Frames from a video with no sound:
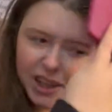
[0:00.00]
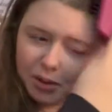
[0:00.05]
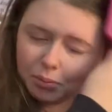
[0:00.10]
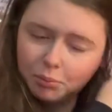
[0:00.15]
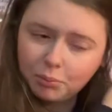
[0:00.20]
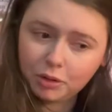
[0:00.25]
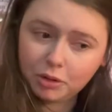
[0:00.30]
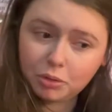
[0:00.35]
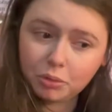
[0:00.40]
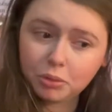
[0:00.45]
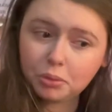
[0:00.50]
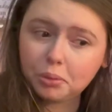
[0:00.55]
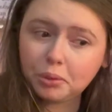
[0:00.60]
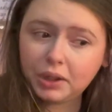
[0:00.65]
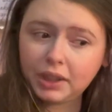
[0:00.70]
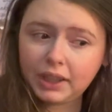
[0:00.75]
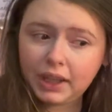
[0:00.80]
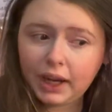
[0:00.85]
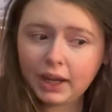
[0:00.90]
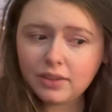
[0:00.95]
which was
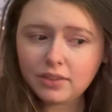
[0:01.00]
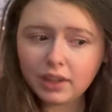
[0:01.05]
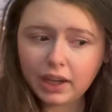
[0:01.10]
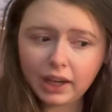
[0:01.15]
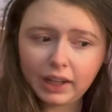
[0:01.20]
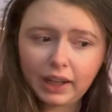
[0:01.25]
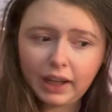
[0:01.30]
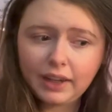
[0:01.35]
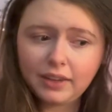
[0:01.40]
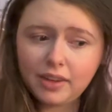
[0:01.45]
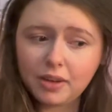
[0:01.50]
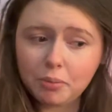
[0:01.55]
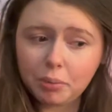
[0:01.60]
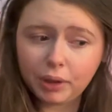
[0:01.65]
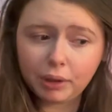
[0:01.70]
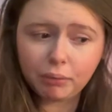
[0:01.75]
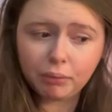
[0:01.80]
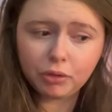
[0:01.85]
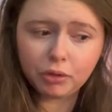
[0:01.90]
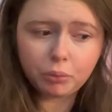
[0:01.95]
really nice and I liked it, but
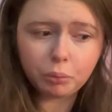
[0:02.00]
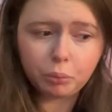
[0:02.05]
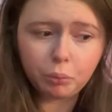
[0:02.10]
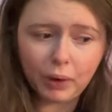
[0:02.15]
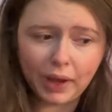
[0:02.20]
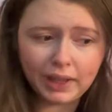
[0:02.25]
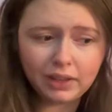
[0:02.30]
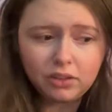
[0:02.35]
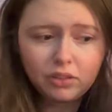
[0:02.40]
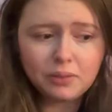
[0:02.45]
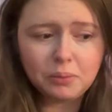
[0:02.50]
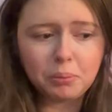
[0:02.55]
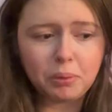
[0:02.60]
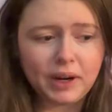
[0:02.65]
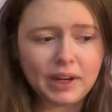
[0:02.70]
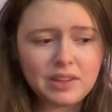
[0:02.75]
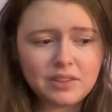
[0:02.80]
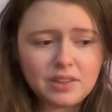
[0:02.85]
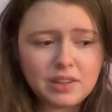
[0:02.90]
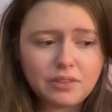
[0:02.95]
it was way too
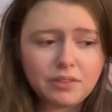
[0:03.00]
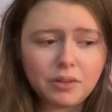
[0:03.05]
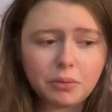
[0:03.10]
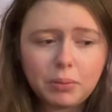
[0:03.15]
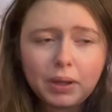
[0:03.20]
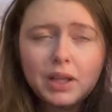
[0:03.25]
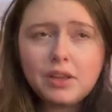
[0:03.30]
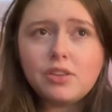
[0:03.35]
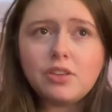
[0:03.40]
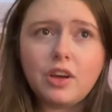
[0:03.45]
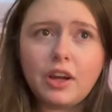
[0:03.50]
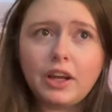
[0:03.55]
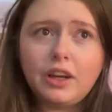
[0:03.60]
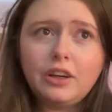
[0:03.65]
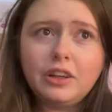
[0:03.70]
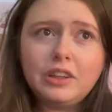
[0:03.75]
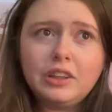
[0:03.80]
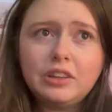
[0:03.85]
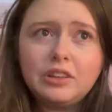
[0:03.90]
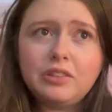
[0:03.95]
pricey for me, so I
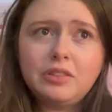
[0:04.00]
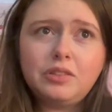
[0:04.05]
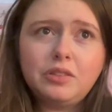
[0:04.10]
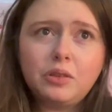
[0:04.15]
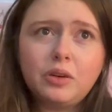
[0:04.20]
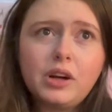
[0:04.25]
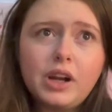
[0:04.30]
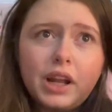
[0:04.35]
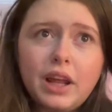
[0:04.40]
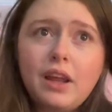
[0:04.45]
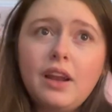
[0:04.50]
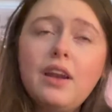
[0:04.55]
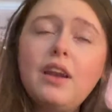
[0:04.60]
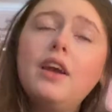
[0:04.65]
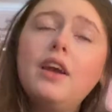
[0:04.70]
couldn't afford it.